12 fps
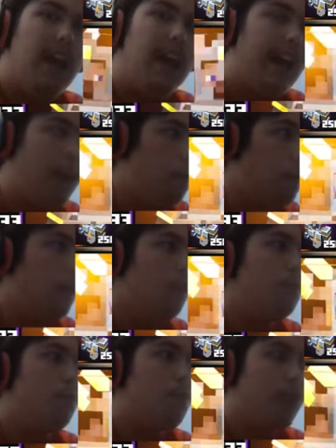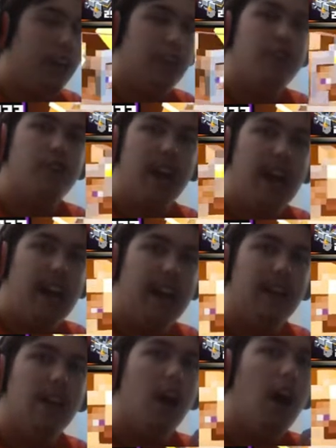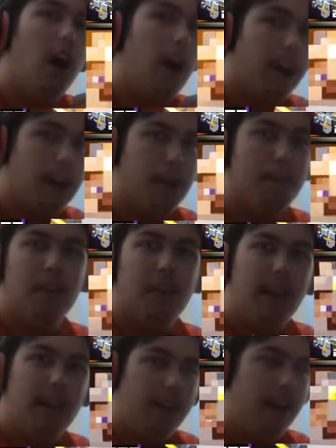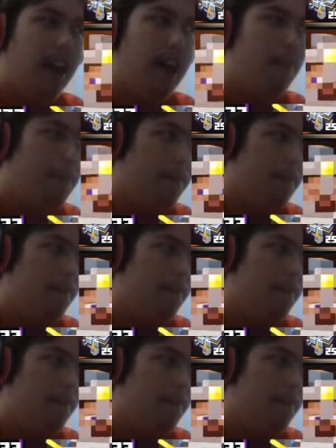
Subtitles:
it will ricochet 100% of the time.